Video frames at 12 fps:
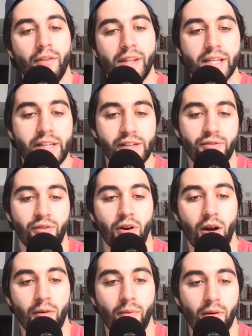This is
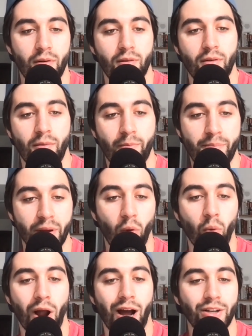from
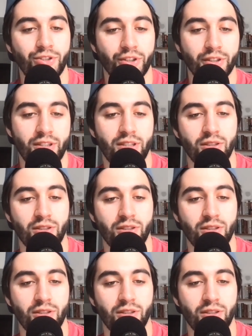Bill Rogers,